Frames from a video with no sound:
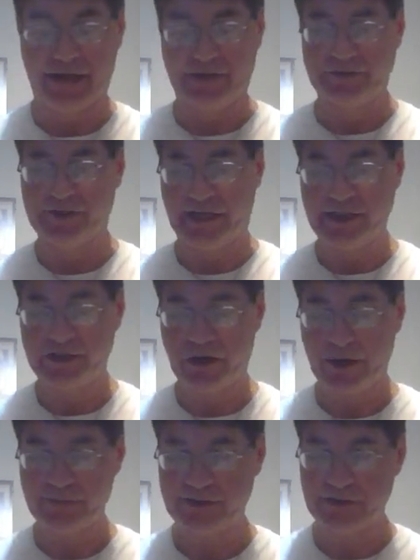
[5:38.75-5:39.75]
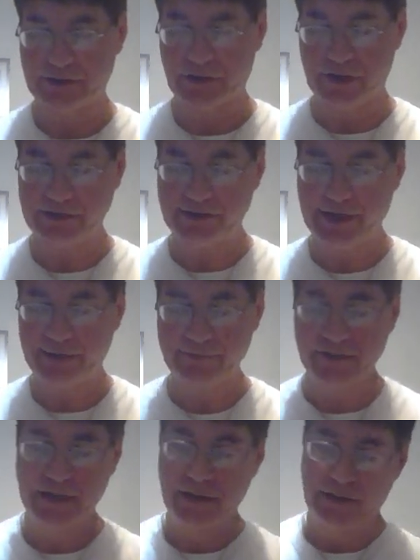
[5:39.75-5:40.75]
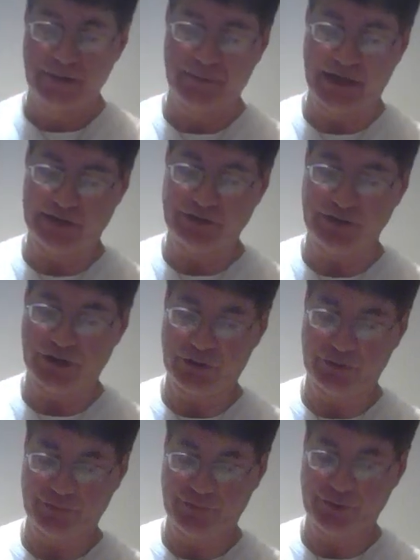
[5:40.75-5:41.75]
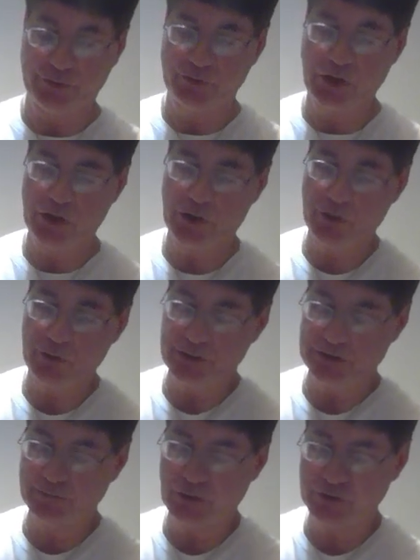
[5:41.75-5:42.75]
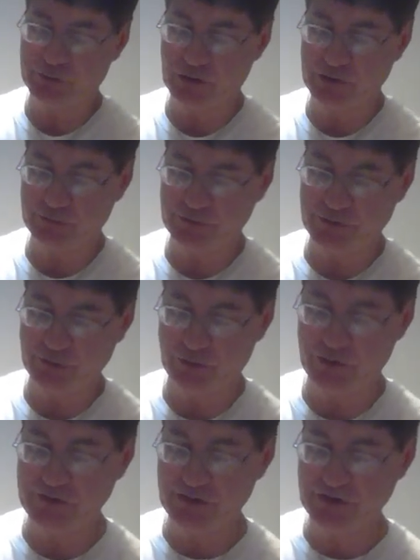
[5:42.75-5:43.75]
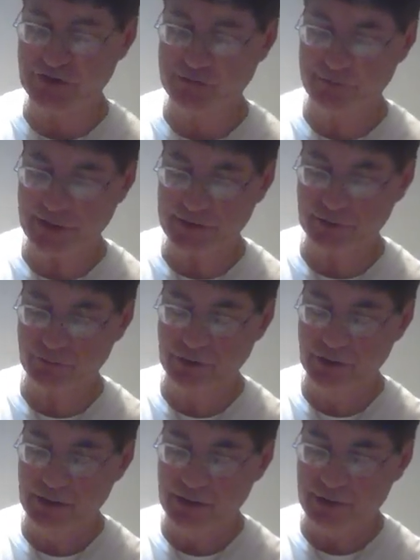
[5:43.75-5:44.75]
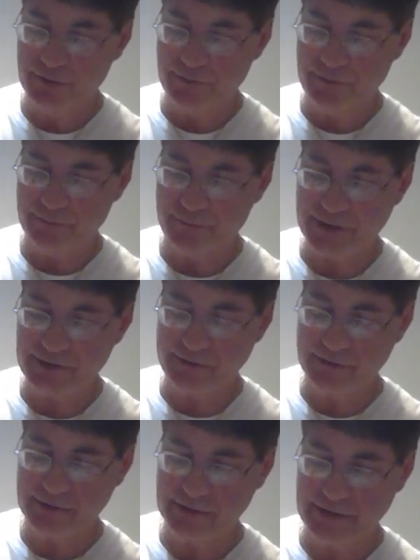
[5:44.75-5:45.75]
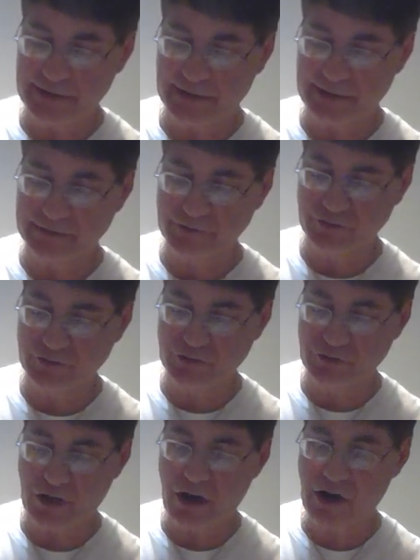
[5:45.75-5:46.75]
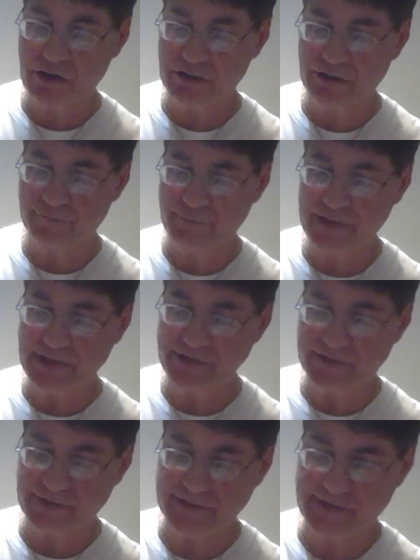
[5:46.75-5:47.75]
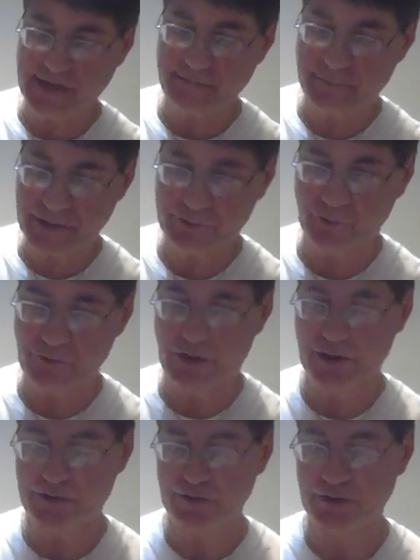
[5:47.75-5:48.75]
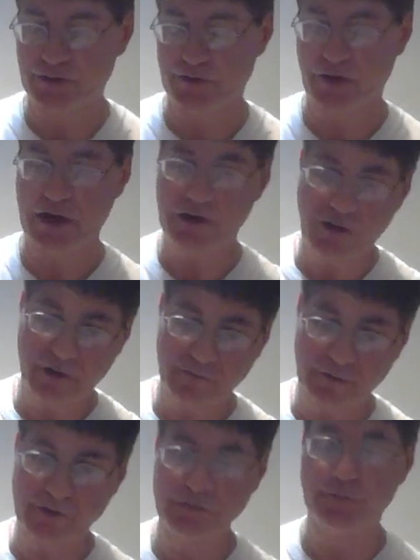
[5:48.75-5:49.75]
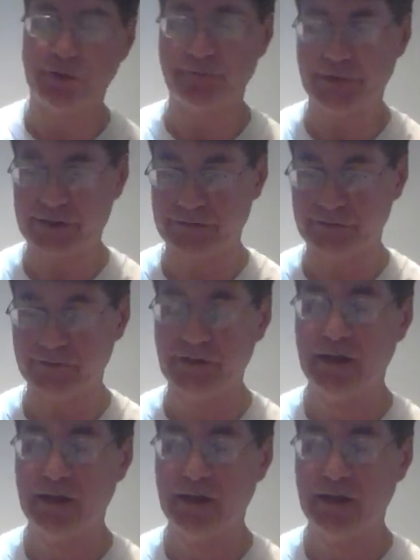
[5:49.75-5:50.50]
Same concept, but if you go in most grocery stores and just pick the jar of beets that say pickled on, not Harvard, but pickled,